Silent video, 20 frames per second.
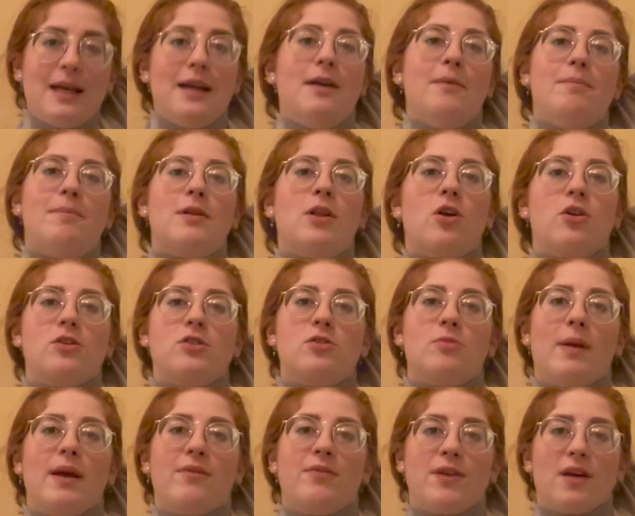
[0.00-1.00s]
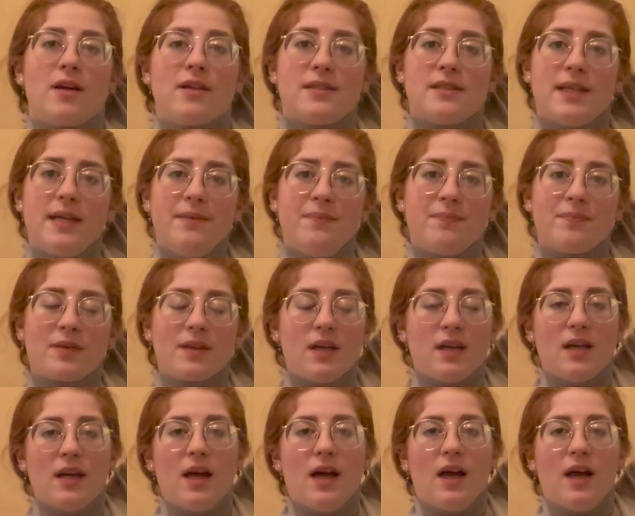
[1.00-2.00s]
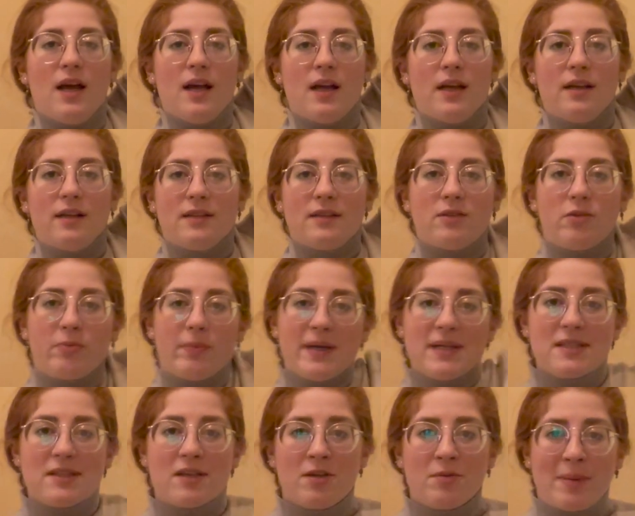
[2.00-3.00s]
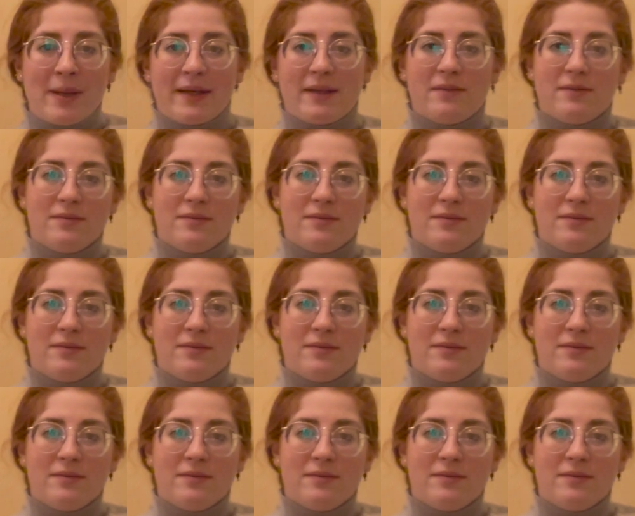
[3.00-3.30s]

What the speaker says: belongs to my fiance. The rest are mine.